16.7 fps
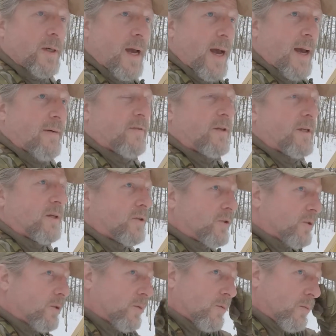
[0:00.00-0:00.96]
have an
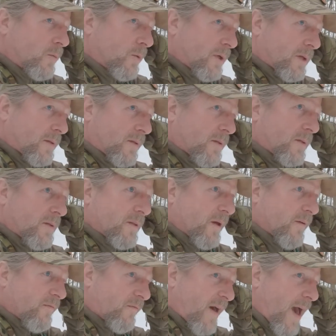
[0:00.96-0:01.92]
issue with
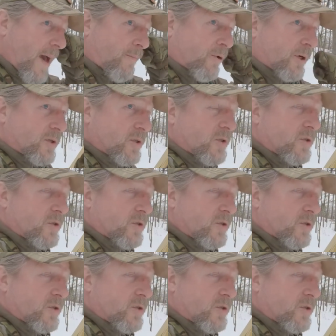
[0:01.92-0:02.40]
the fabric